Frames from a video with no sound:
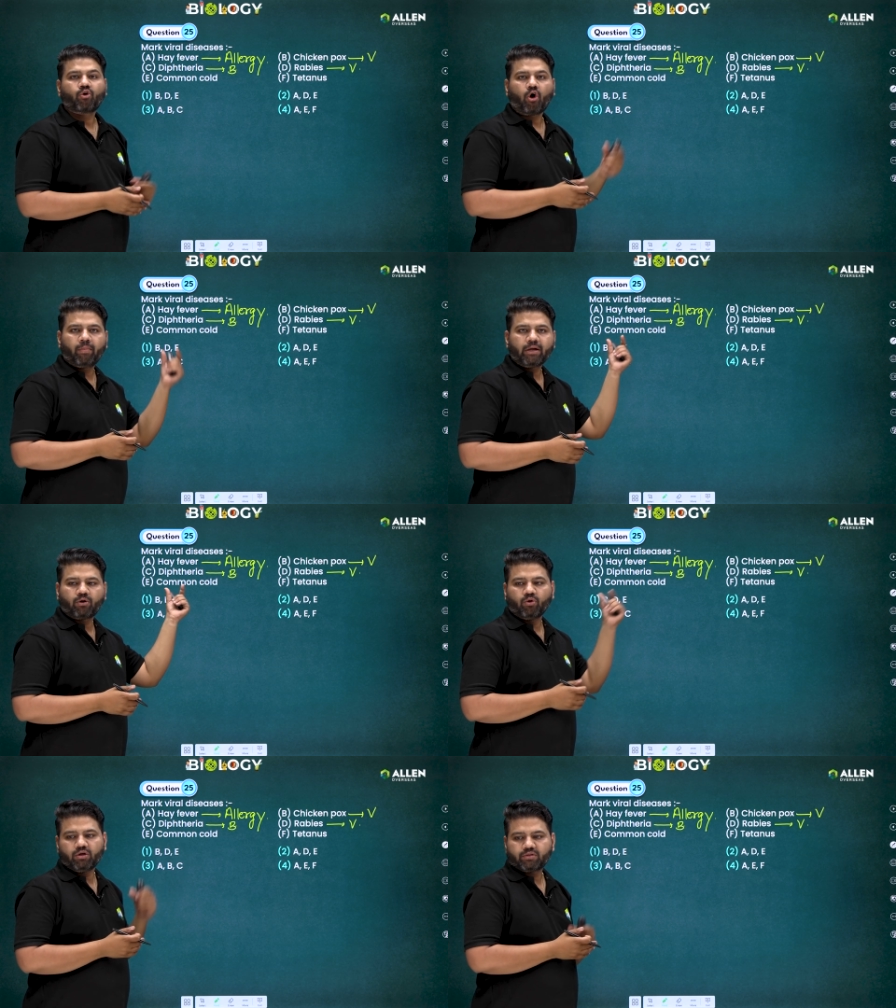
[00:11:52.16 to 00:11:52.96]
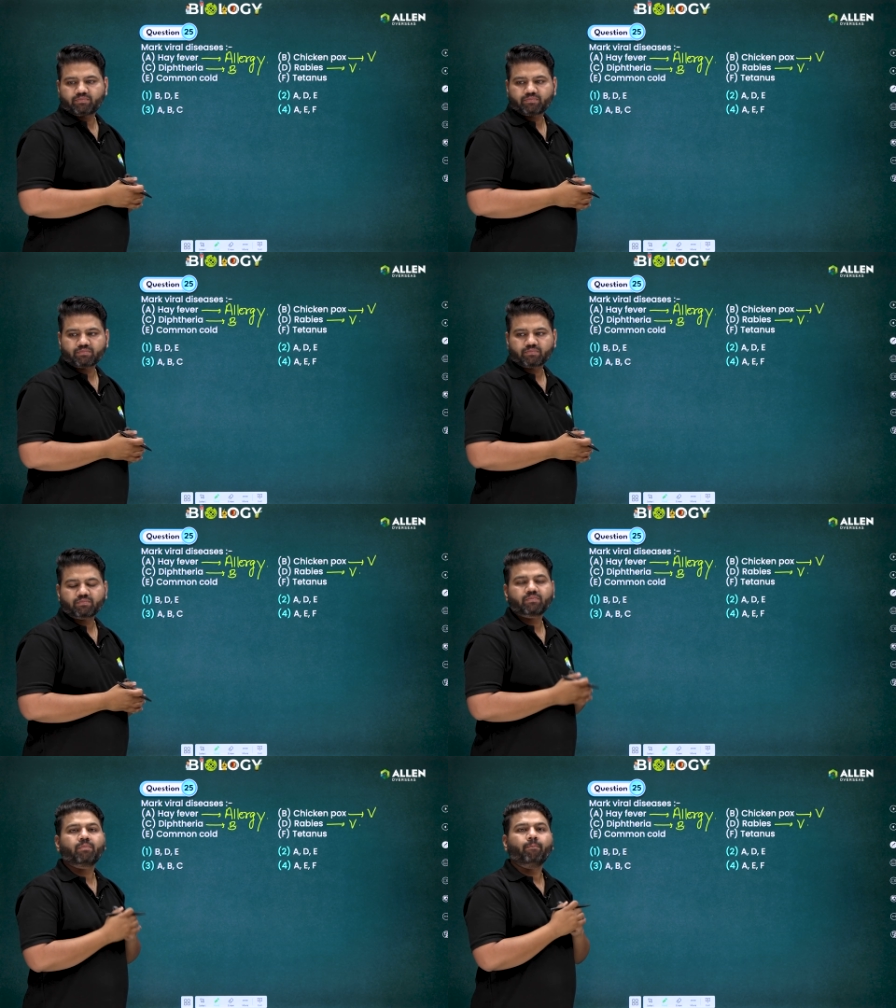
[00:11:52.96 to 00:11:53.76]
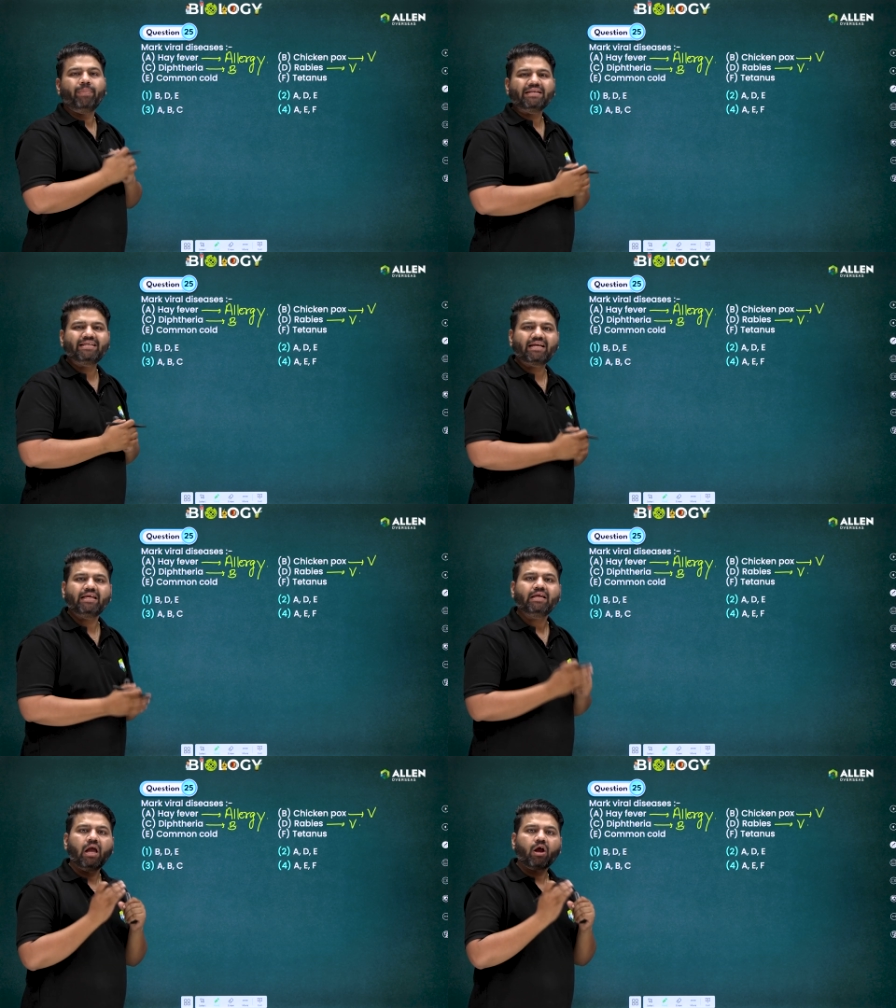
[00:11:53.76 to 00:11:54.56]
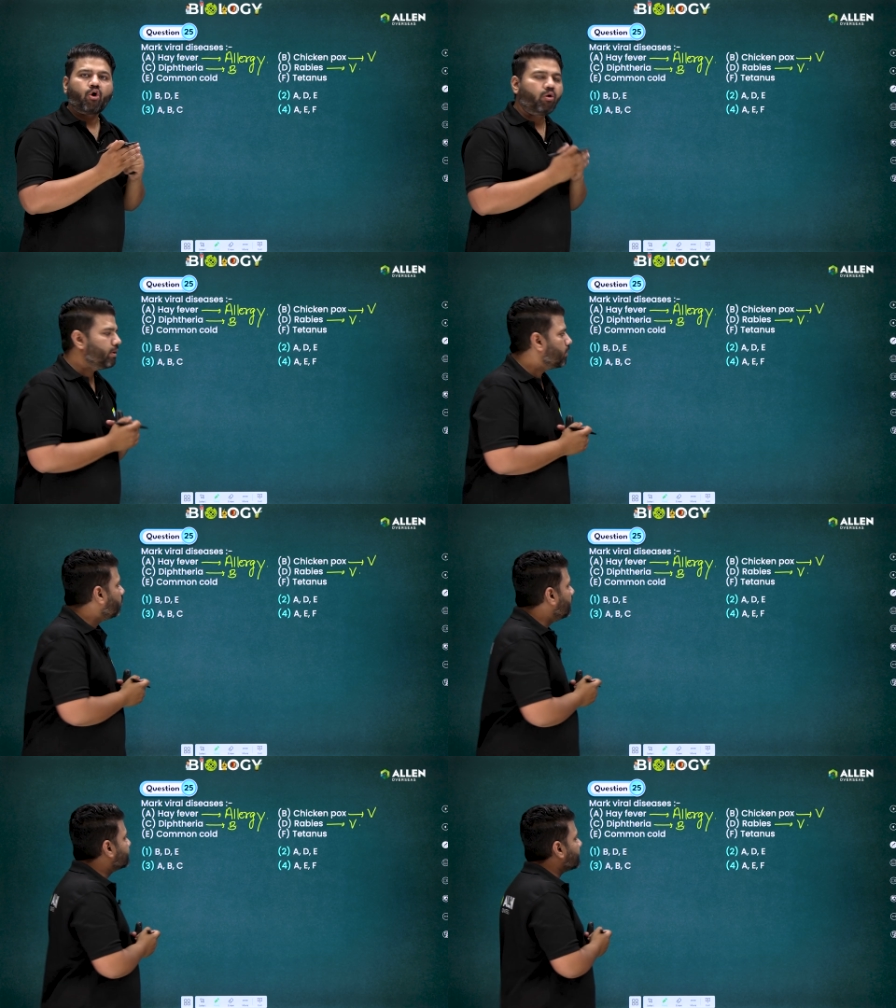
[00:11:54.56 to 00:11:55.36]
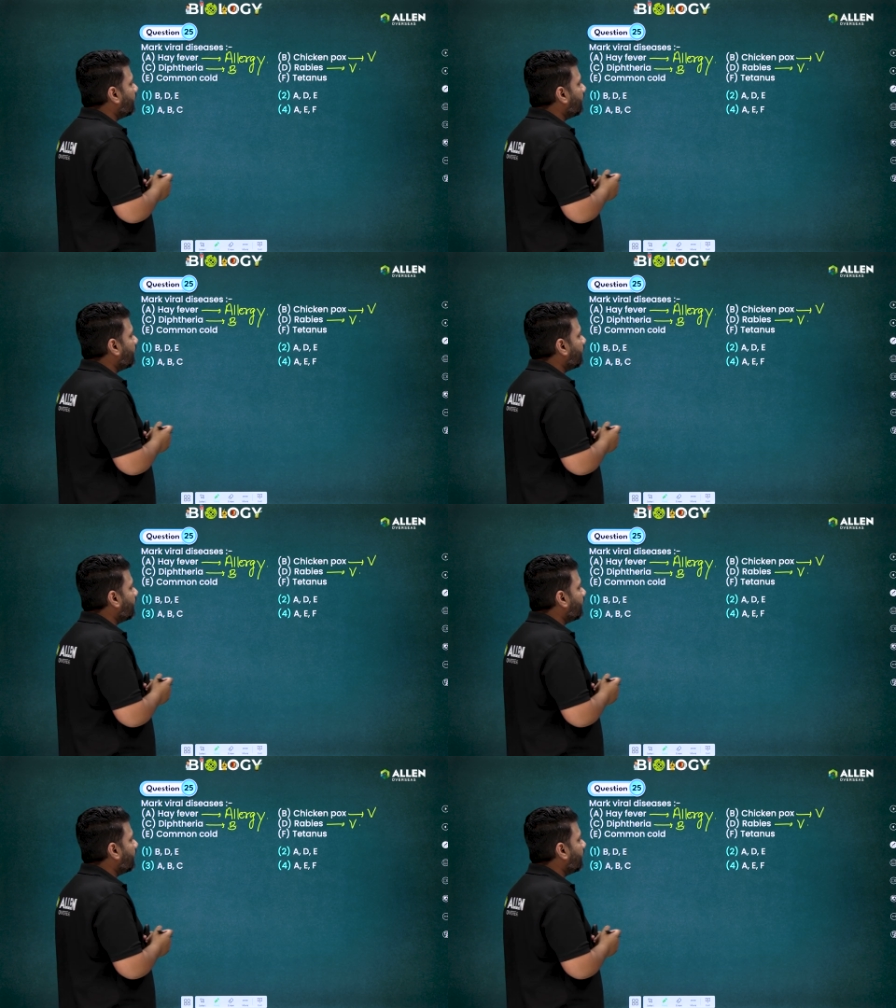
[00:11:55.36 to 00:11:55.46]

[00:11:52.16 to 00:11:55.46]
Common cold. Basically, common cold is